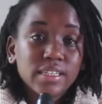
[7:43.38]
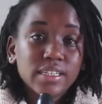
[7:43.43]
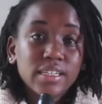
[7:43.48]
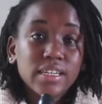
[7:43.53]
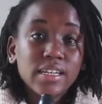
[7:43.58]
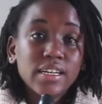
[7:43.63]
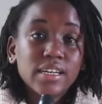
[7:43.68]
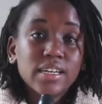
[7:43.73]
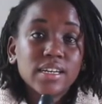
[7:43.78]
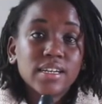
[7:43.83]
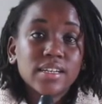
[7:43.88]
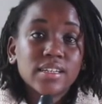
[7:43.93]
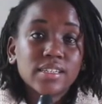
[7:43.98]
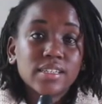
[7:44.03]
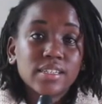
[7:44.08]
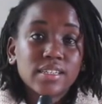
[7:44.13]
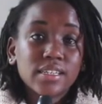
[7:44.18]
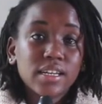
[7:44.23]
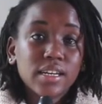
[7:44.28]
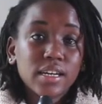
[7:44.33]
D,
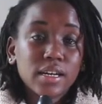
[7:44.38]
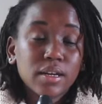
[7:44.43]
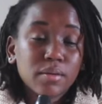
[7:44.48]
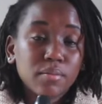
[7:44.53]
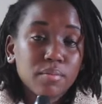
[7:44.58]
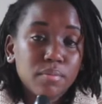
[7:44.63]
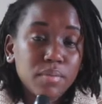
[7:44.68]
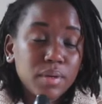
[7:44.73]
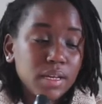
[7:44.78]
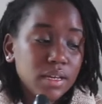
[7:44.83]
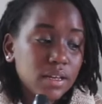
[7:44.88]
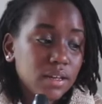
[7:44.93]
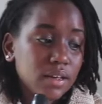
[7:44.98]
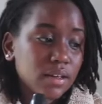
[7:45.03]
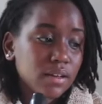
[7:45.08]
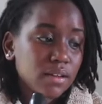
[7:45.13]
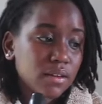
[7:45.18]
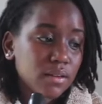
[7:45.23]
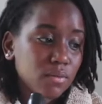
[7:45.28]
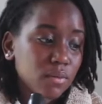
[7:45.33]
C, B.
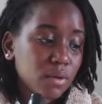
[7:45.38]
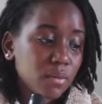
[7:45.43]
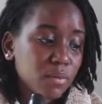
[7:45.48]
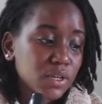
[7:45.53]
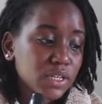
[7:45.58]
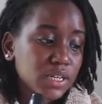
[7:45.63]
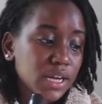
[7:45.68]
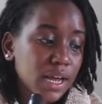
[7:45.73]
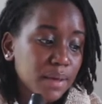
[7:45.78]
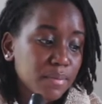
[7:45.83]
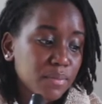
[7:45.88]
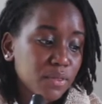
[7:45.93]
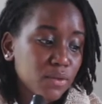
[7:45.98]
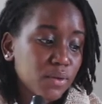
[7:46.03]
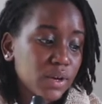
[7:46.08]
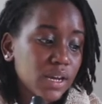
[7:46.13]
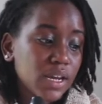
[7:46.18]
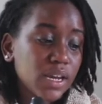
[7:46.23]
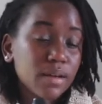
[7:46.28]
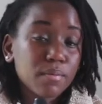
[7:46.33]
One more time.
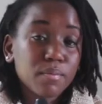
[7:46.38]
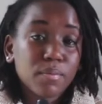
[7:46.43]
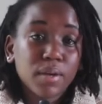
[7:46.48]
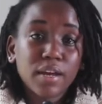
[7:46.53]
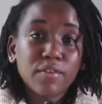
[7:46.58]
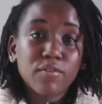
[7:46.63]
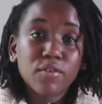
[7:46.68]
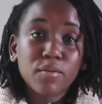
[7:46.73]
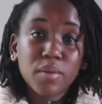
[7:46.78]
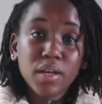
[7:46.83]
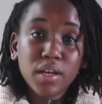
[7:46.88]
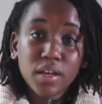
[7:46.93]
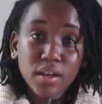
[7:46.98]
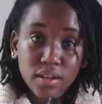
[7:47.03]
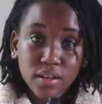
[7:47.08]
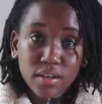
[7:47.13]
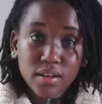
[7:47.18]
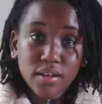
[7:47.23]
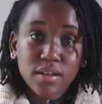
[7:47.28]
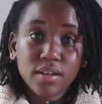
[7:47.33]
3. Play for me.
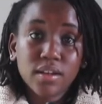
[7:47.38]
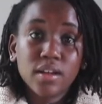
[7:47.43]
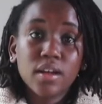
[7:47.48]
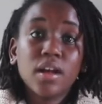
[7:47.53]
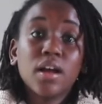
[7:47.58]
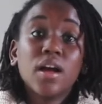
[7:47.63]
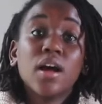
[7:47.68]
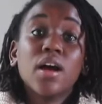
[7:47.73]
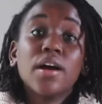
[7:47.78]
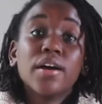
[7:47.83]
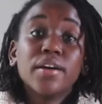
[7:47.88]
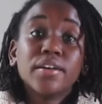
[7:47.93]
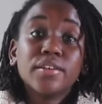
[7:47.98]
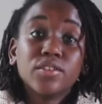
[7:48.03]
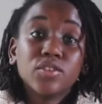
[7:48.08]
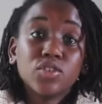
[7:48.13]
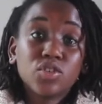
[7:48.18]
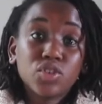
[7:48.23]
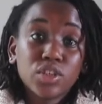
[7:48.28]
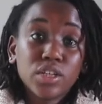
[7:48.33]

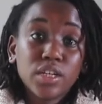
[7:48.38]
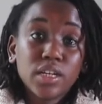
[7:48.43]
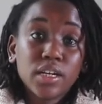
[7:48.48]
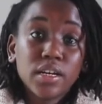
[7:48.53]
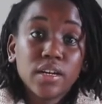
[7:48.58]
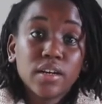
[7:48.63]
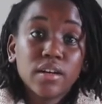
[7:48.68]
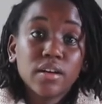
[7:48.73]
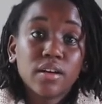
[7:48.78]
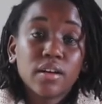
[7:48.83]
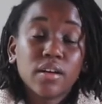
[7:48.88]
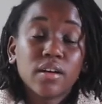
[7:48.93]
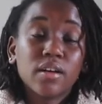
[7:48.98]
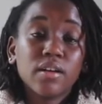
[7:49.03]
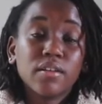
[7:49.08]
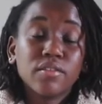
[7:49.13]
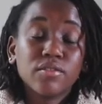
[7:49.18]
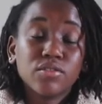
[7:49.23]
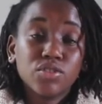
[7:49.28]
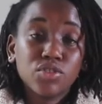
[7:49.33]
G,
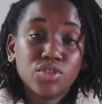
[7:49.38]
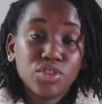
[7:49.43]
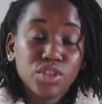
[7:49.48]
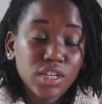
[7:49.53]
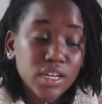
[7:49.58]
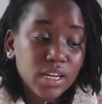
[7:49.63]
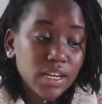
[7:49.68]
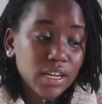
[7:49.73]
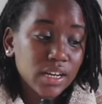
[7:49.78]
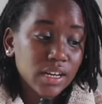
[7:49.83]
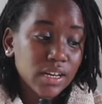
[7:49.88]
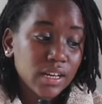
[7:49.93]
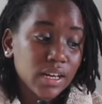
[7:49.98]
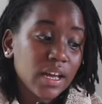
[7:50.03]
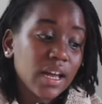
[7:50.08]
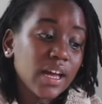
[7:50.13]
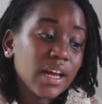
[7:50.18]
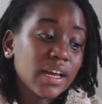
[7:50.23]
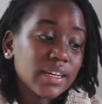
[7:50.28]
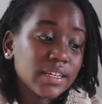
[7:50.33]
G,
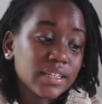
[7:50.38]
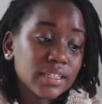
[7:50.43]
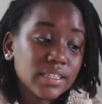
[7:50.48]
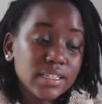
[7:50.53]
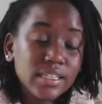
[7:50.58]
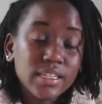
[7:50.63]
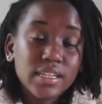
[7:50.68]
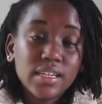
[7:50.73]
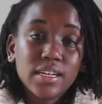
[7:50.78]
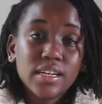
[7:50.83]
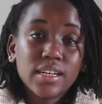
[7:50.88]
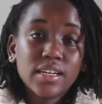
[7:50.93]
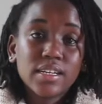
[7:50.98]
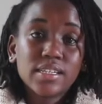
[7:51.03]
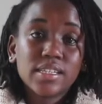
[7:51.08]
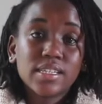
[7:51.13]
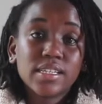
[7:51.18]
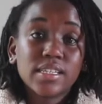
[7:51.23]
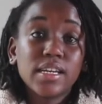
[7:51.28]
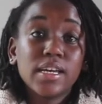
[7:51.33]
D,
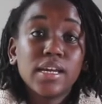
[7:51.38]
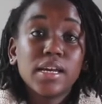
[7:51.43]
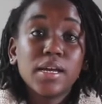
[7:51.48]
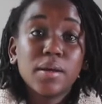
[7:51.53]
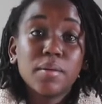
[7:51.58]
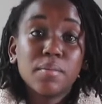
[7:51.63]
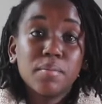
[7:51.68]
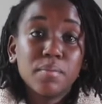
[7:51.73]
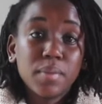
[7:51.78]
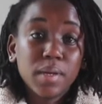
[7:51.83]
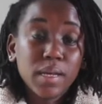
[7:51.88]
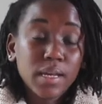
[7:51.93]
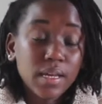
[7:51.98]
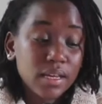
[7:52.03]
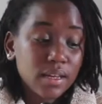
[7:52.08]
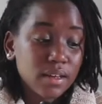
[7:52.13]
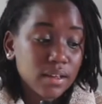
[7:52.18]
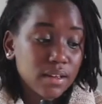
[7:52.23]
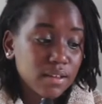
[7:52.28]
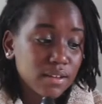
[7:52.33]
C, B.
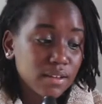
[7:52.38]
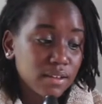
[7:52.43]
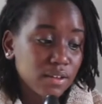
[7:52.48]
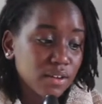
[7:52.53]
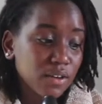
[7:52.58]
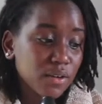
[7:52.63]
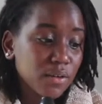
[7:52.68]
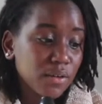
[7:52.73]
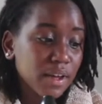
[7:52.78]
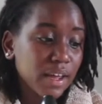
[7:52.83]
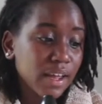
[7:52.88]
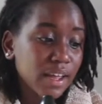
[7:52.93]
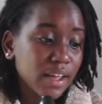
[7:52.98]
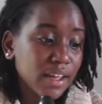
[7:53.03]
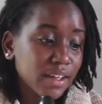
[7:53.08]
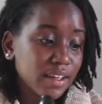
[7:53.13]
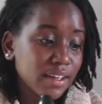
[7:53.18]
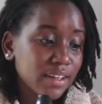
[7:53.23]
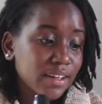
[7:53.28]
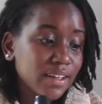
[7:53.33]

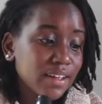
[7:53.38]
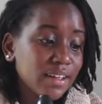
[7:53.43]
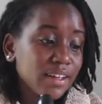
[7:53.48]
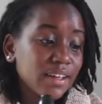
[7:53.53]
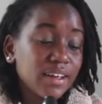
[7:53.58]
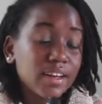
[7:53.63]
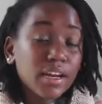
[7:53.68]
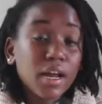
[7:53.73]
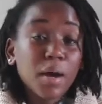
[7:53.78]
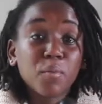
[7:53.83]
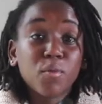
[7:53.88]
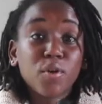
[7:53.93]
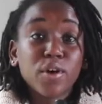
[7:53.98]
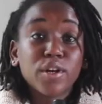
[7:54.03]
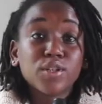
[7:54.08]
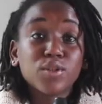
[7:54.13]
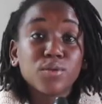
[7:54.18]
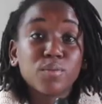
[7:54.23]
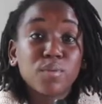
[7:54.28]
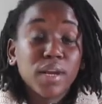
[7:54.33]
Okay. Now I'm going
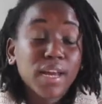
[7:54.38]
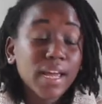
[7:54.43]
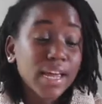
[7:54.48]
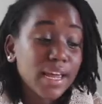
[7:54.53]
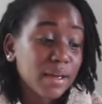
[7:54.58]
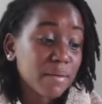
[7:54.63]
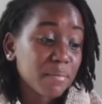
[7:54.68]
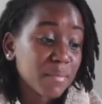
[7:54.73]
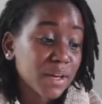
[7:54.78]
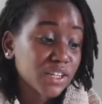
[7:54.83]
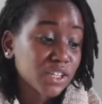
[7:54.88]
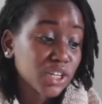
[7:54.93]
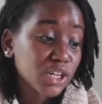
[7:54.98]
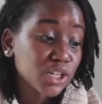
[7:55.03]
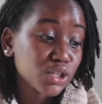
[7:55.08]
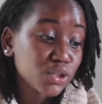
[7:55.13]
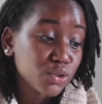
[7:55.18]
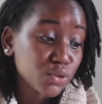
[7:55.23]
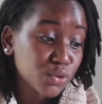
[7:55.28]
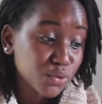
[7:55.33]
to play measure
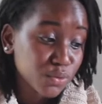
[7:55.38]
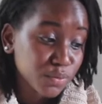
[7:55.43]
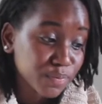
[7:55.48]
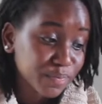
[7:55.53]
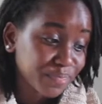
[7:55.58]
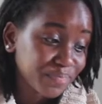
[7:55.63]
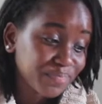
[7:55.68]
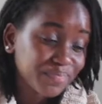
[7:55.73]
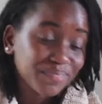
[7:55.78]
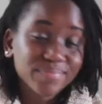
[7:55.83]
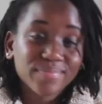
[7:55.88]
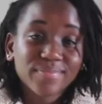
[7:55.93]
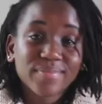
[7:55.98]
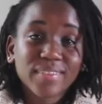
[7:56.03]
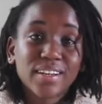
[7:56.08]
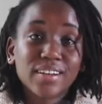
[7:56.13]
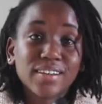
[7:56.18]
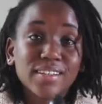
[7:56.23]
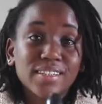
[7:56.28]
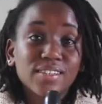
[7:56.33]
2
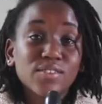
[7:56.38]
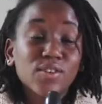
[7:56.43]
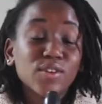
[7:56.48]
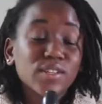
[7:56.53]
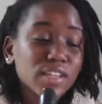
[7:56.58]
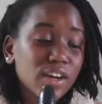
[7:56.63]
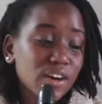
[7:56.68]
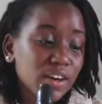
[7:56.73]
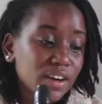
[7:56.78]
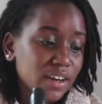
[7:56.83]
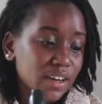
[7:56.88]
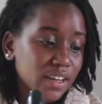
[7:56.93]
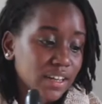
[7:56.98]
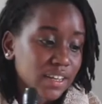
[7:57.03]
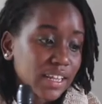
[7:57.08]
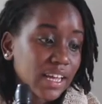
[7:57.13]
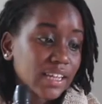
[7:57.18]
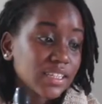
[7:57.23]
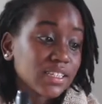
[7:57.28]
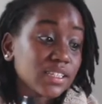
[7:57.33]
because
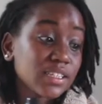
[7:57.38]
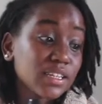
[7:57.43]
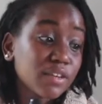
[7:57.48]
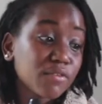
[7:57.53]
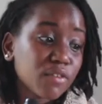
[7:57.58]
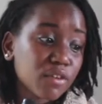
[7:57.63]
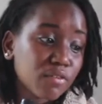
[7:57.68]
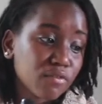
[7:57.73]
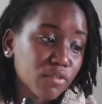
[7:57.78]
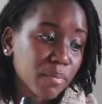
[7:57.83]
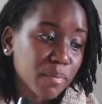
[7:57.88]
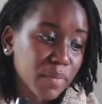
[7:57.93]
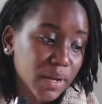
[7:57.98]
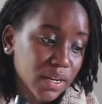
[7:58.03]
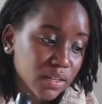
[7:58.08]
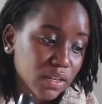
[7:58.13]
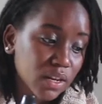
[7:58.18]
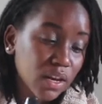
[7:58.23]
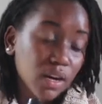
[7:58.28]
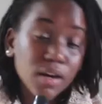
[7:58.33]
that's different from
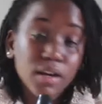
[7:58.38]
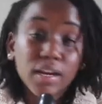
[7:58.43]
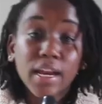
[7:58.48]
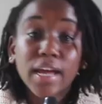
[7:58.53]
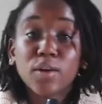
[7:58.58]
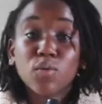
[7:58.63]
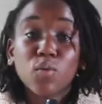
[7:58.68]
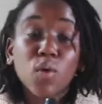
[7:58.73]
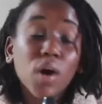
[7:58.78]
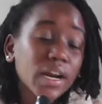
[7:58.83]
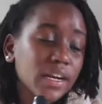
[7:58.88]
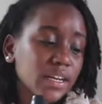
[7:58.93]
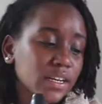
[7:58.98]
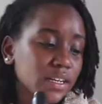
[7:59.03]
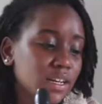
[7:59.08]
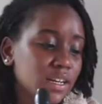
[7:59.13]
line 1.